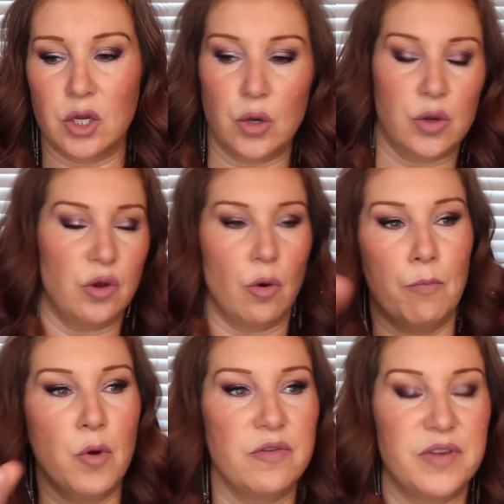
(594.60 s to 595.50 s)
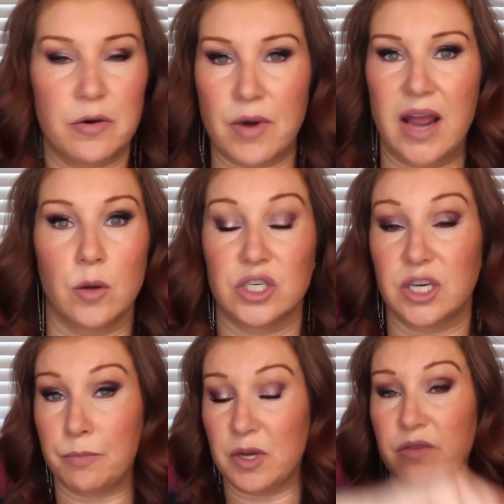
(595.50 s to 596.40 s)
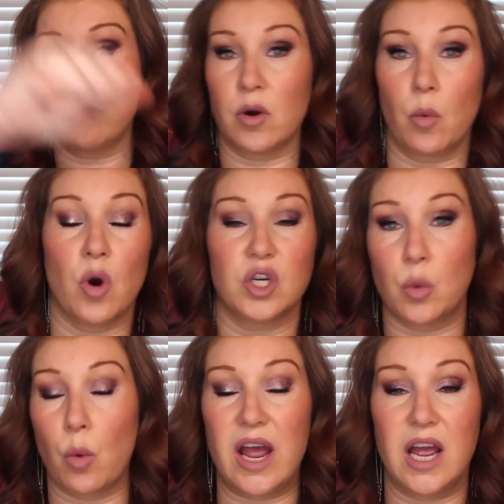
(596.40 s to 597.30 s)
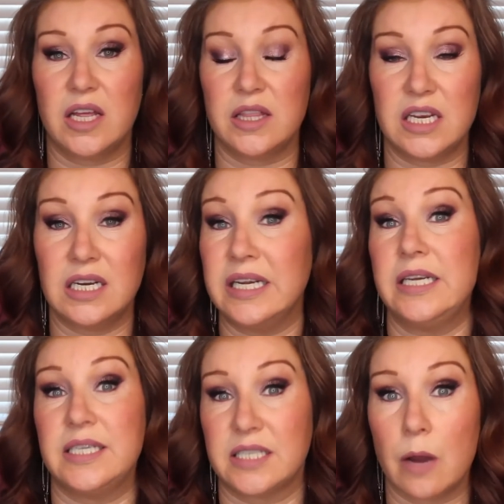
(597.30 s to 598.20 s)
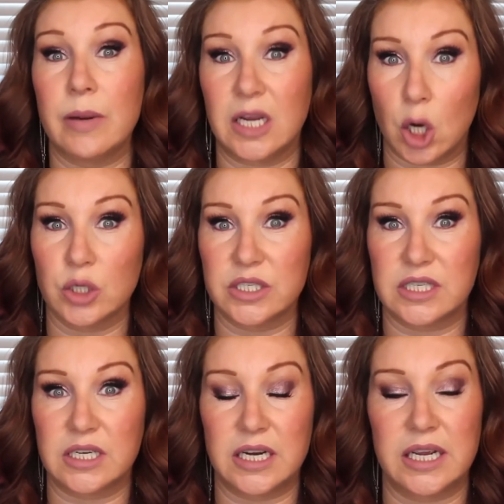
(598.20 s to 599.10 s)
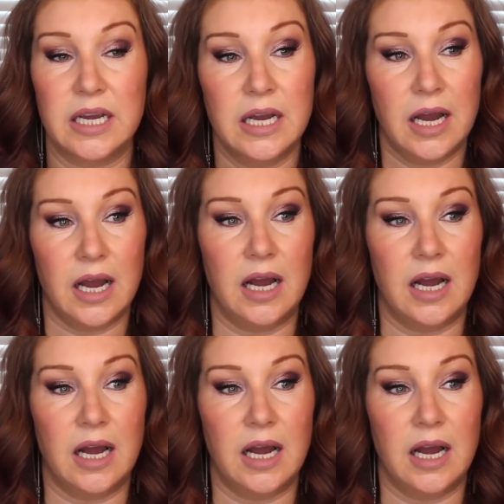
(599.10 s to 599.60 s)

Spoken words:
you're moving around, but you've got to watch where the lead is going constantly.